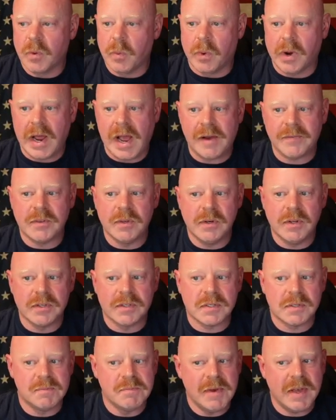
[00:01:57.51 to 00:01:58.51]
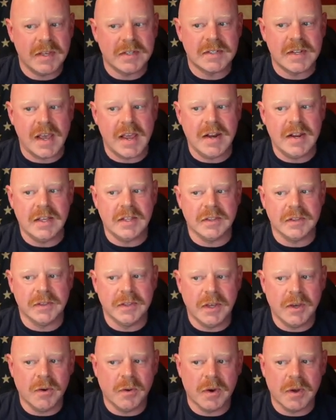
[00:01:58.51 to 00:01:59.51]
would have to dismiss any
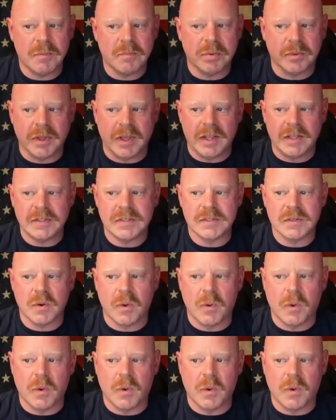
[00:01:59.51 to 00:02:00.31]
legal complaints